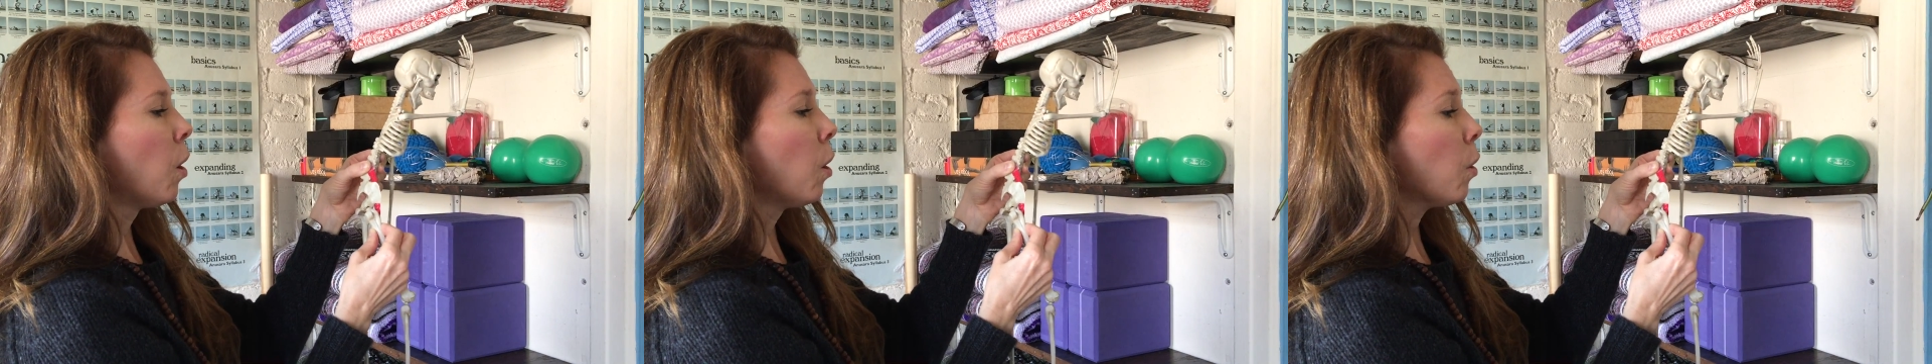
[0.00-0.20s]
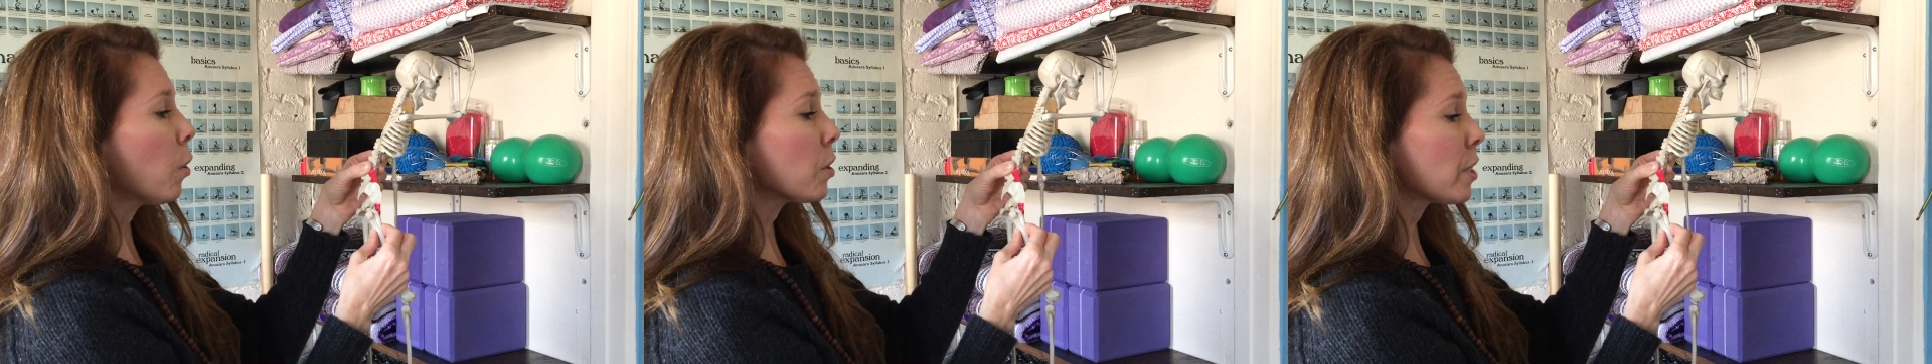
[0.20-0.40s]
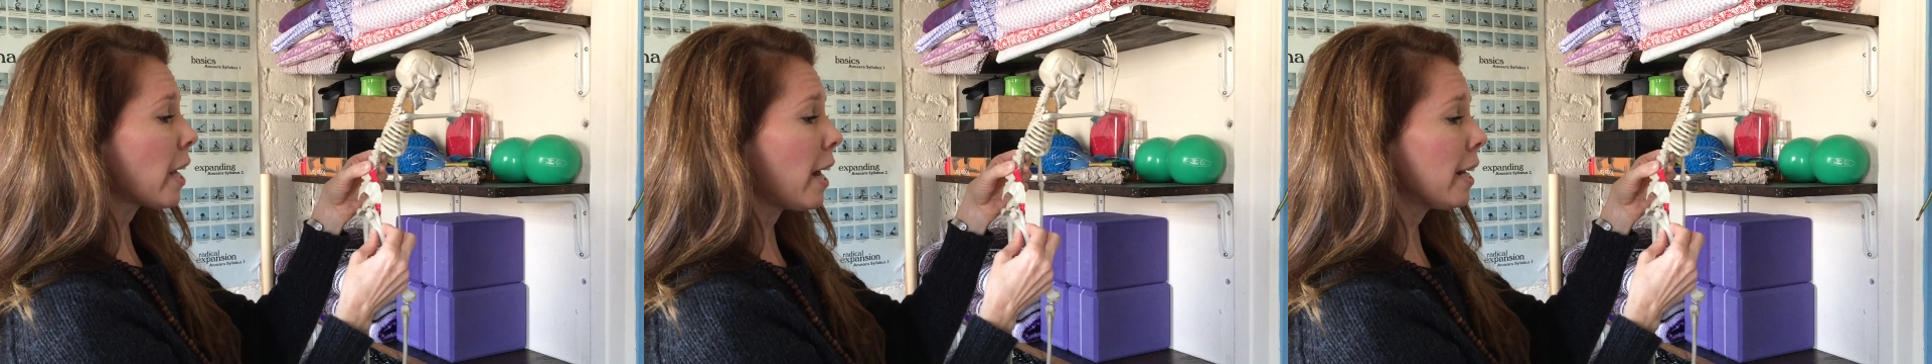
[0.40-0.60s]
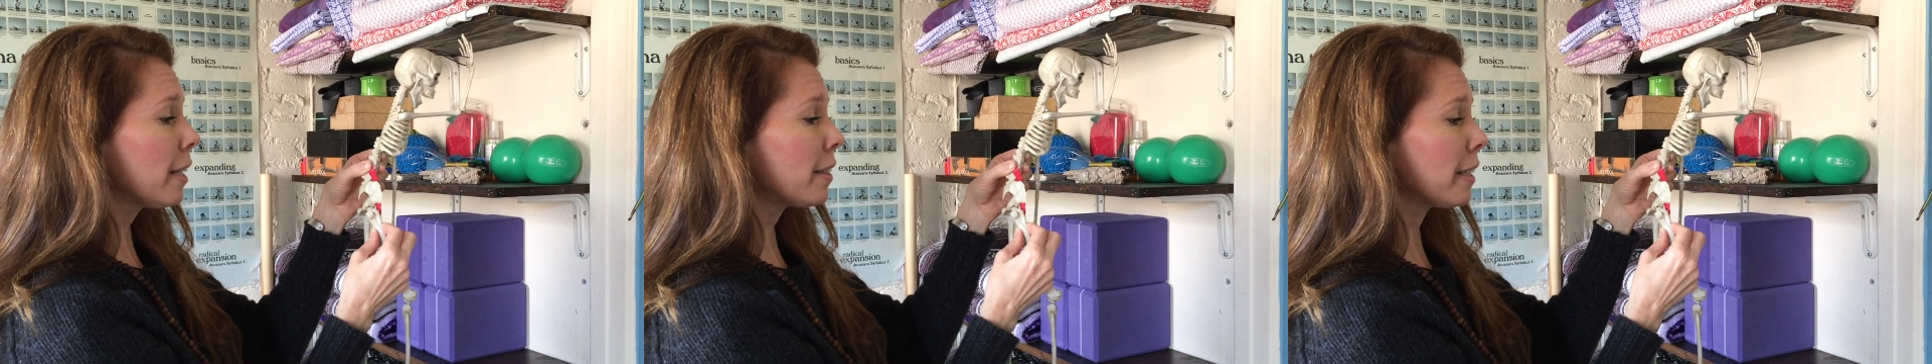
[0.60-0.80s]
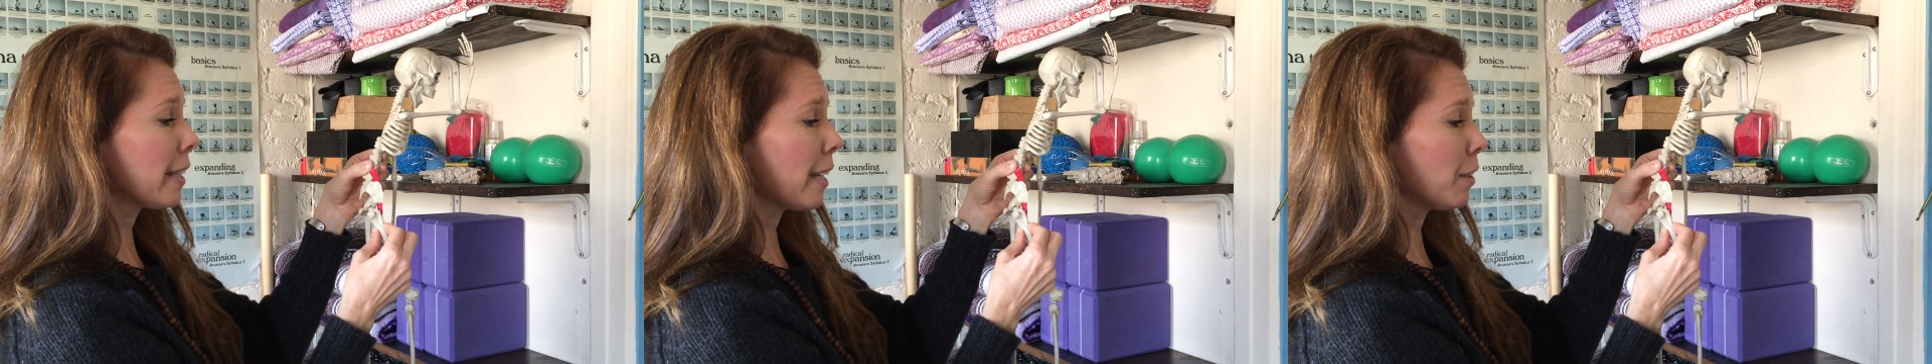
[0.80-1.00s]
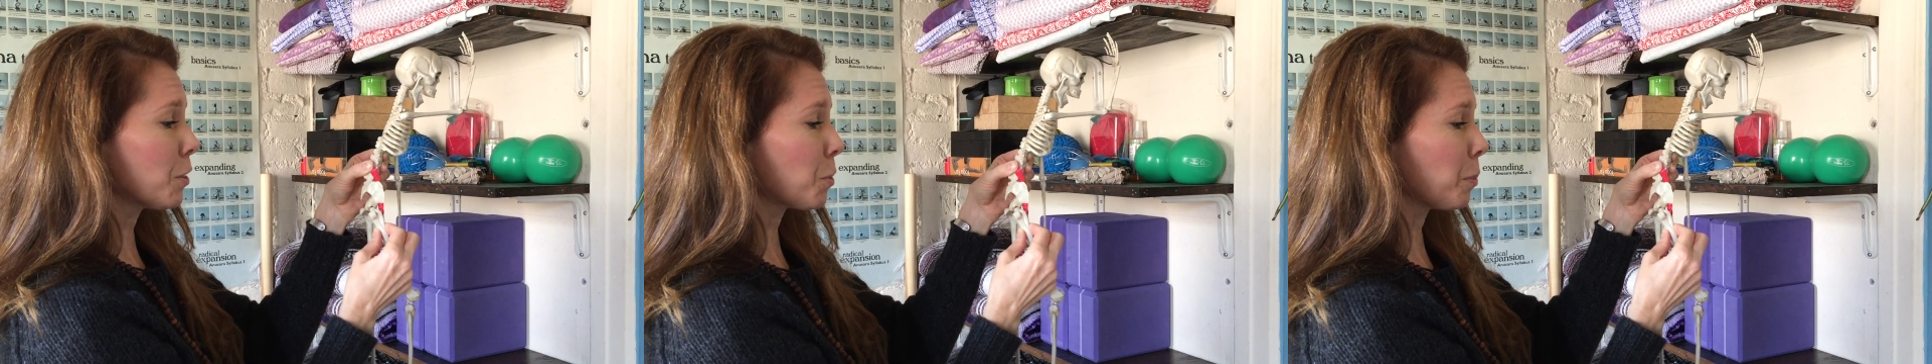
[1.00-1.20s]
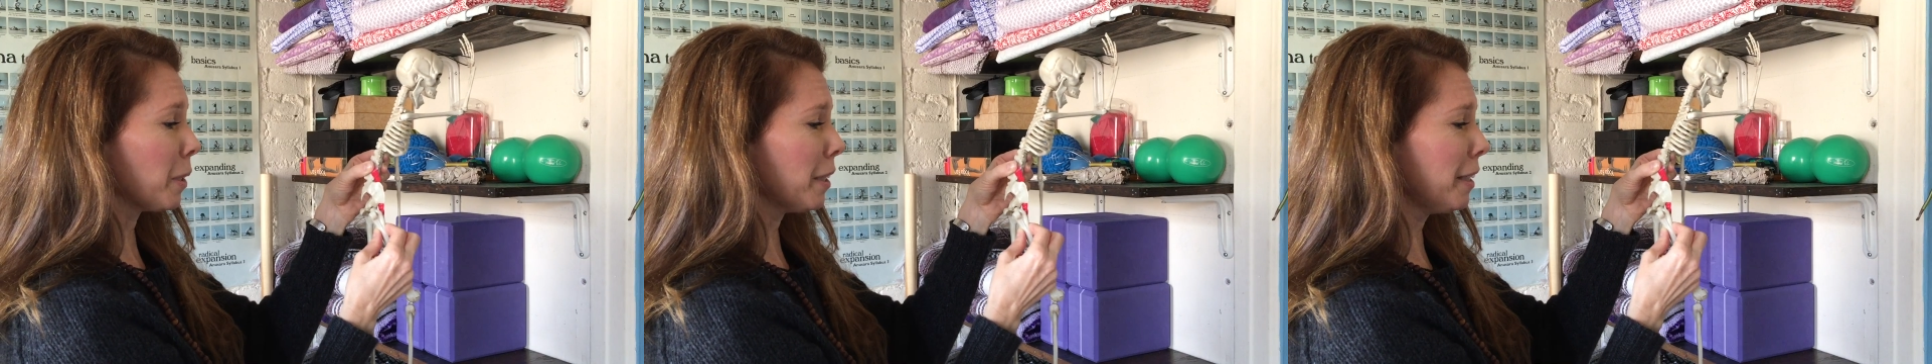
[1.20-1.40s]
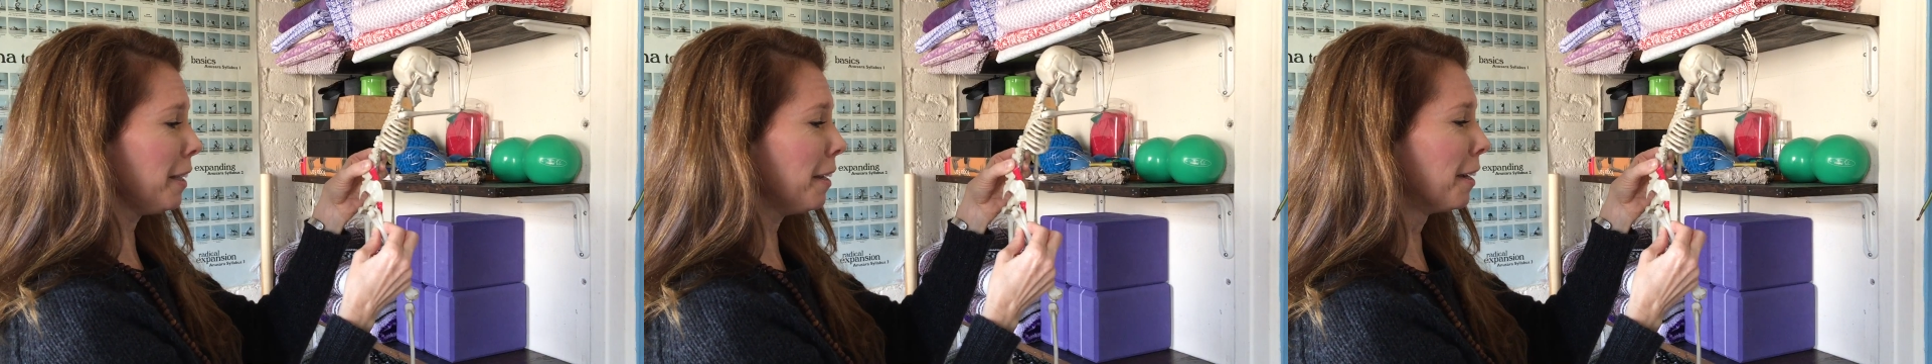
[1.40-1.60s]
Or anything else
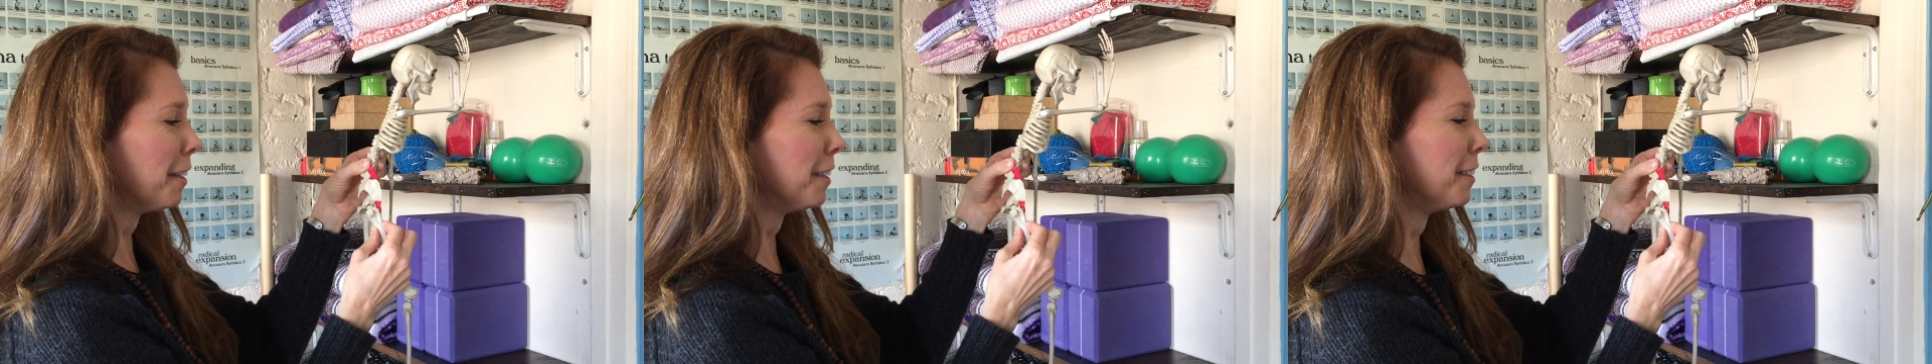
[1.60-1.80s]
really.